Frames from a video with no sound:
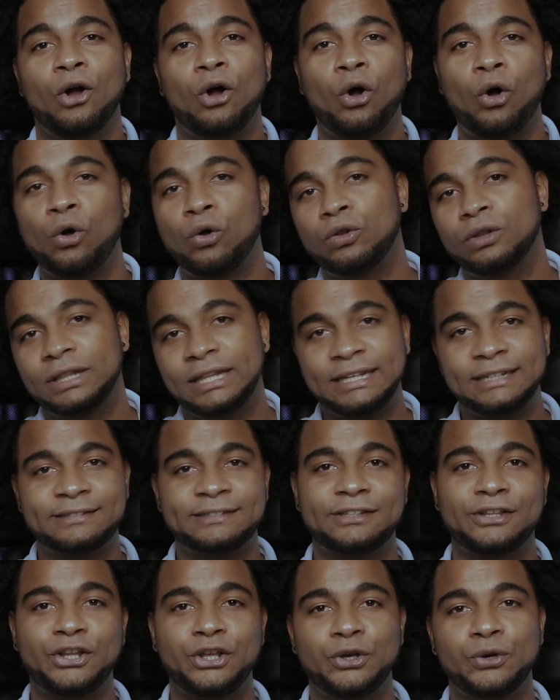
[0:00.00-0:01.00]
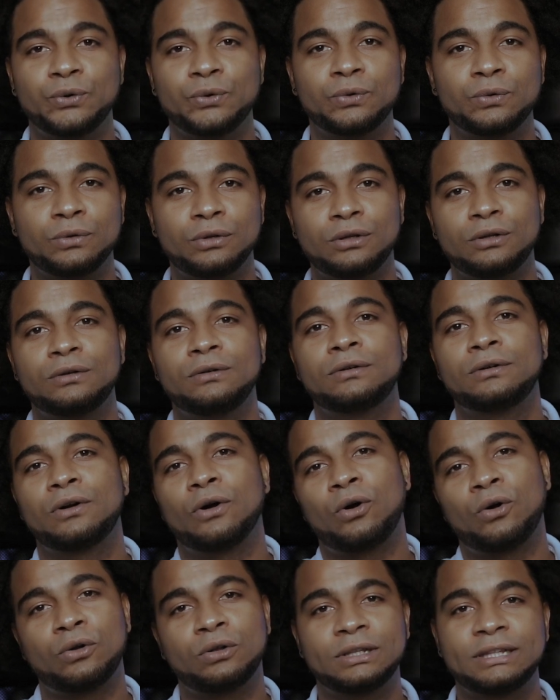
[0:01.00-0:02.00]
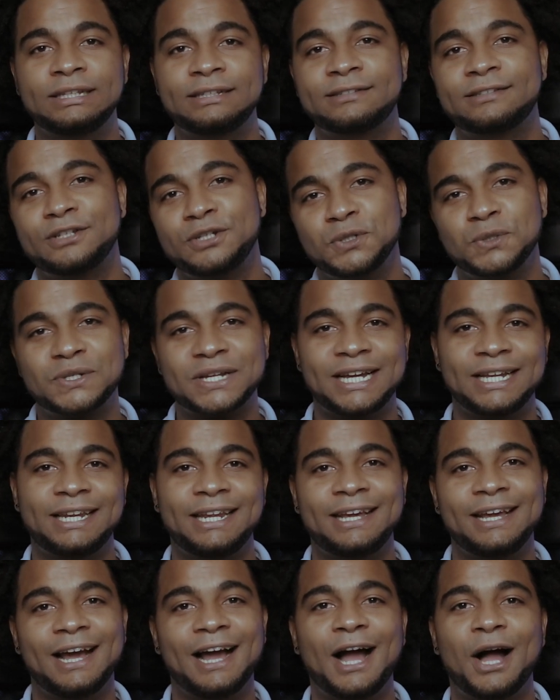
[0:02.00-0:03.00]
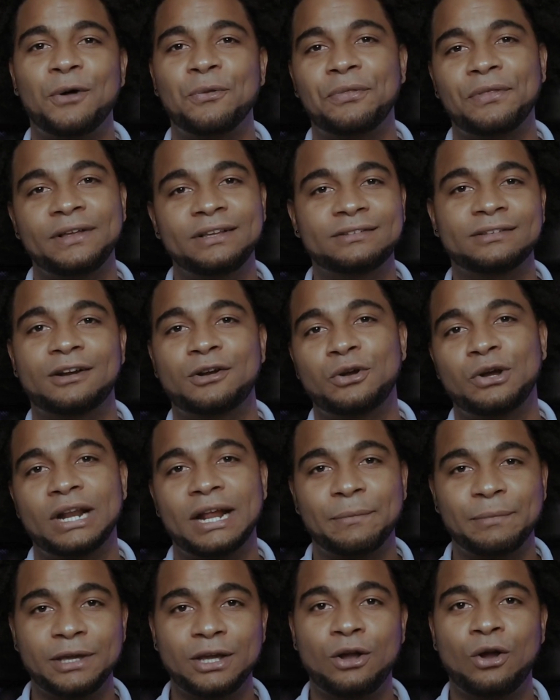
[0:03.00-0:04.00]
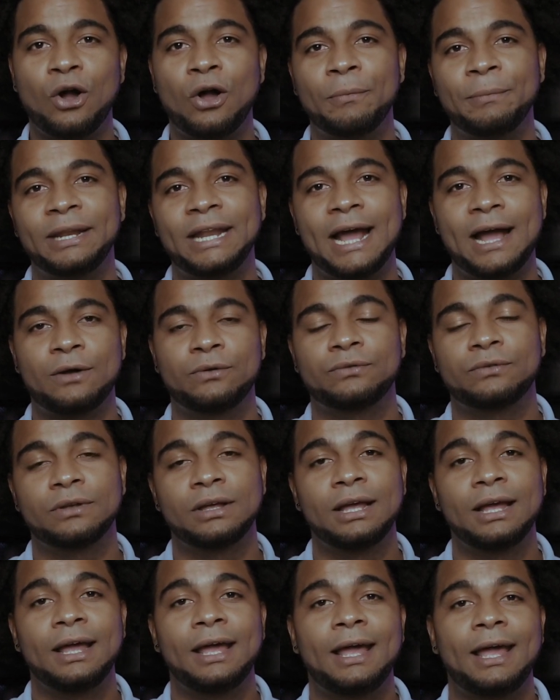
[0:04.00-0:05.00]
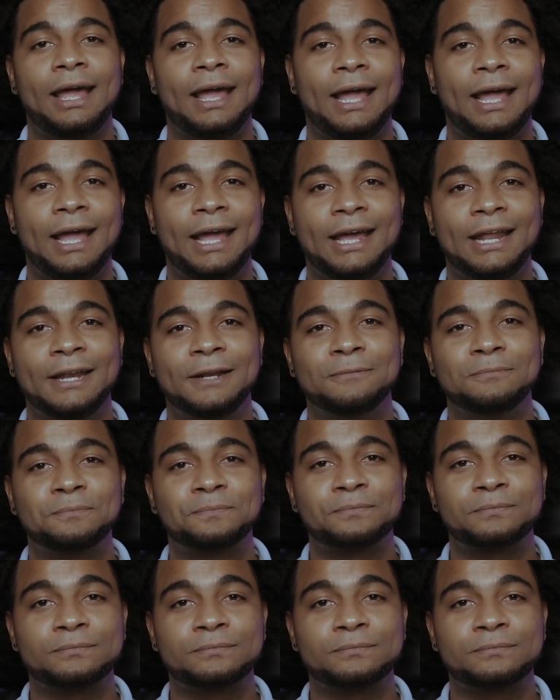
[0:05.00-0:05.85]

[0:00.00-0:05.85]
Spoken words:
all this new look, all this news idea, how things are gonna be coming out. And